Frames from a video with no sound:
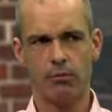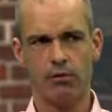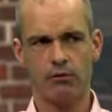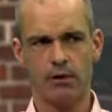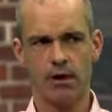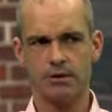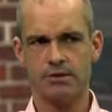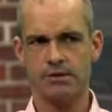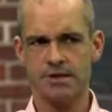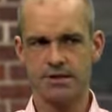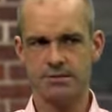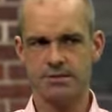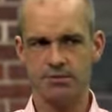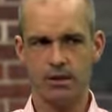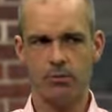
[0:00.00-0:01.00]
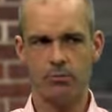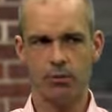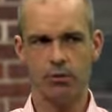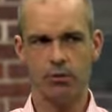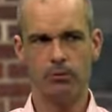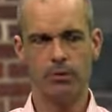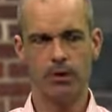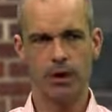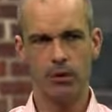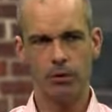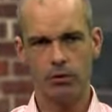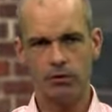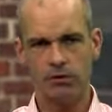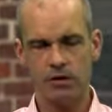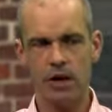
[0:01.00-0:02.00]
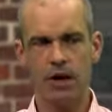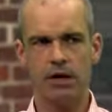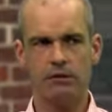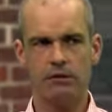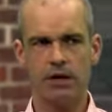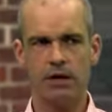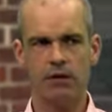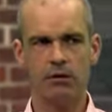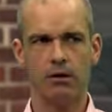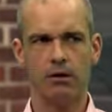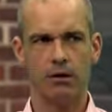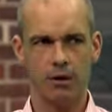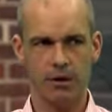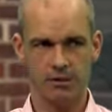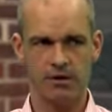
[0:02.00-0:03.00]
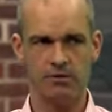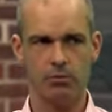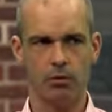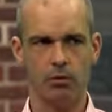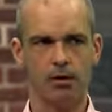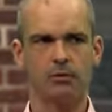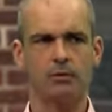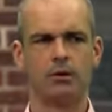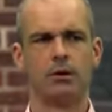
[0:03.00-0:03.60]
of the financial system is very important, but I wouldn't tie it together at this point